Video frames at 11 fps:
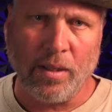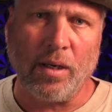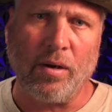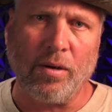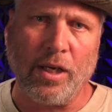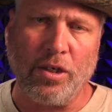
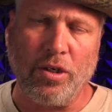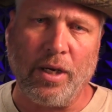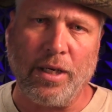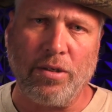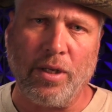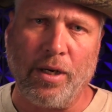I'll catch you
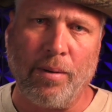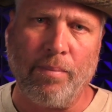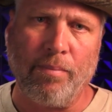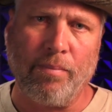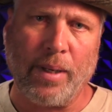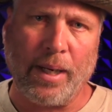guys later.
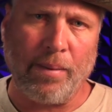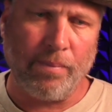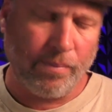Bye.